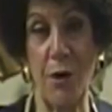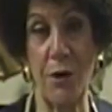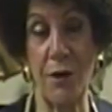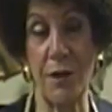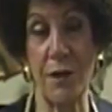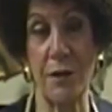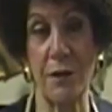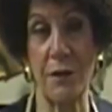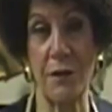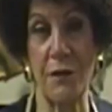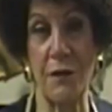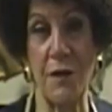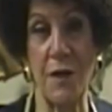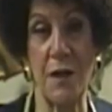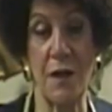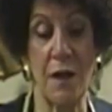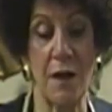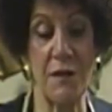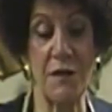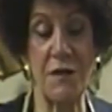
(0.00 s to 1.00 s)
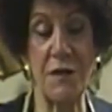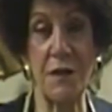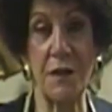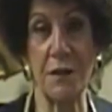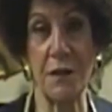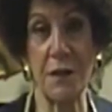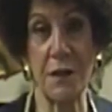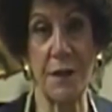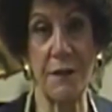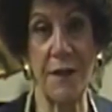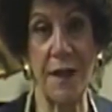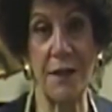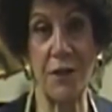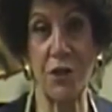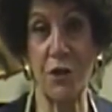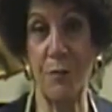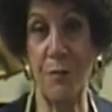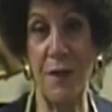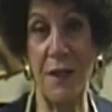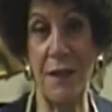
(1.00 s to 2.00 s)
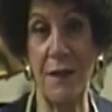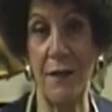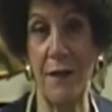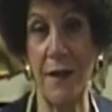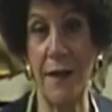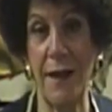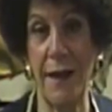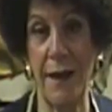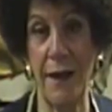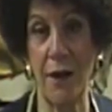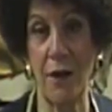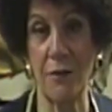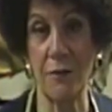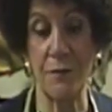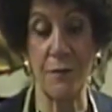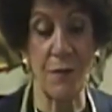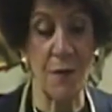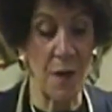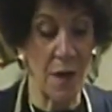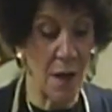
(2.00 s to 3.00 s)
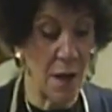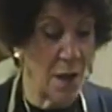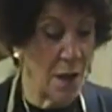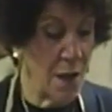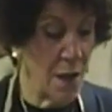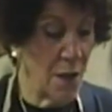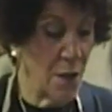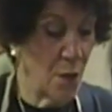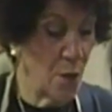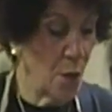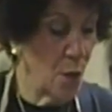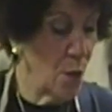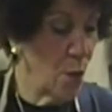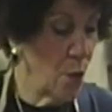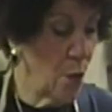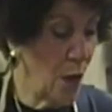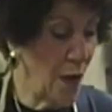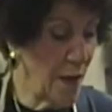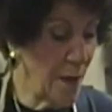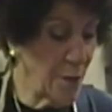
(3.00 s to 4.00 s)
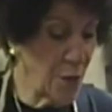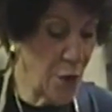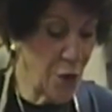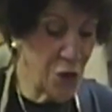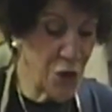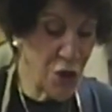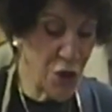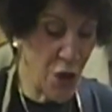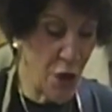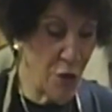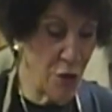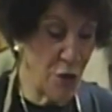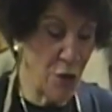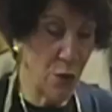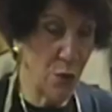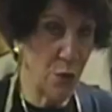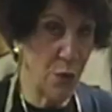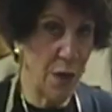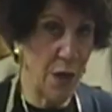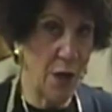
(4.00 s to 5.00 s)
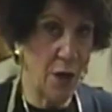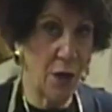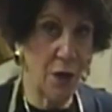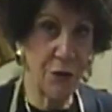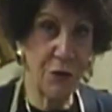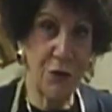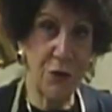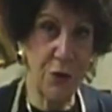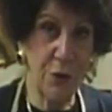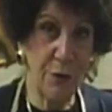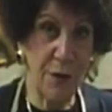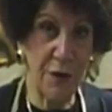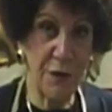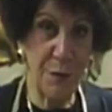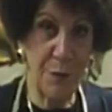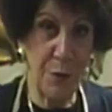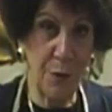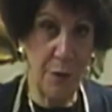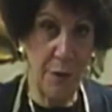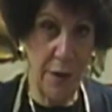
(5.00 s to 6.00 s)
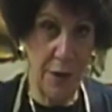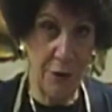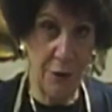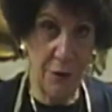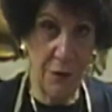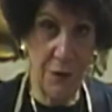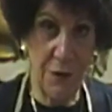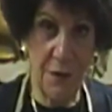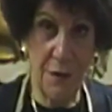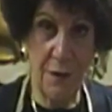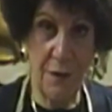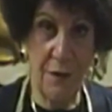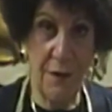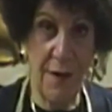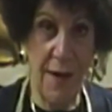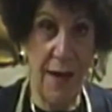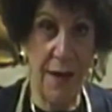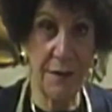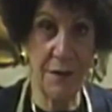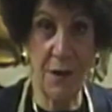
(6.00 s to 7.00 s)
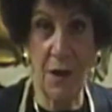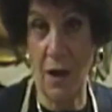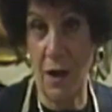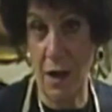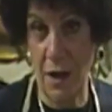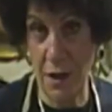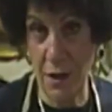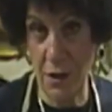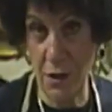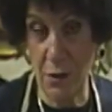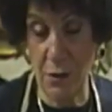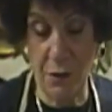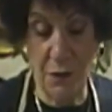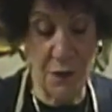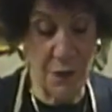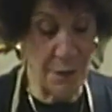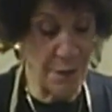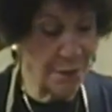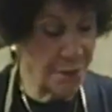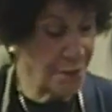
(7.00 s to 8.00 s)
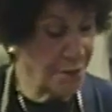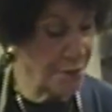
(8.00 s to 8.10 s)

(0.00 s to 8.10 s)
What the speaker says: particles of silica that could be in the air. What I'm going to show you are 2 respirators that I use.